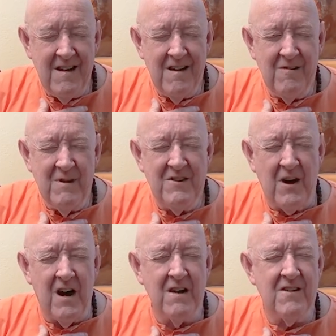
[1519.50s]
We
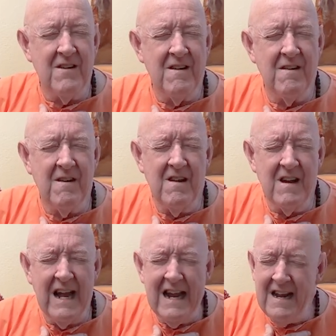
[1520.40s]
talked
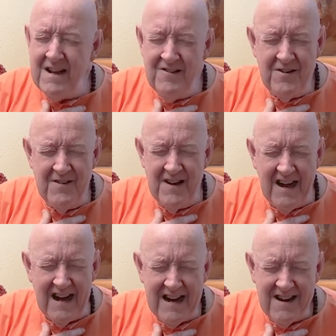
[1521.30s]
late into the
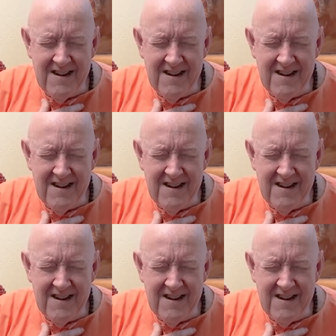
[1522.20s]
night.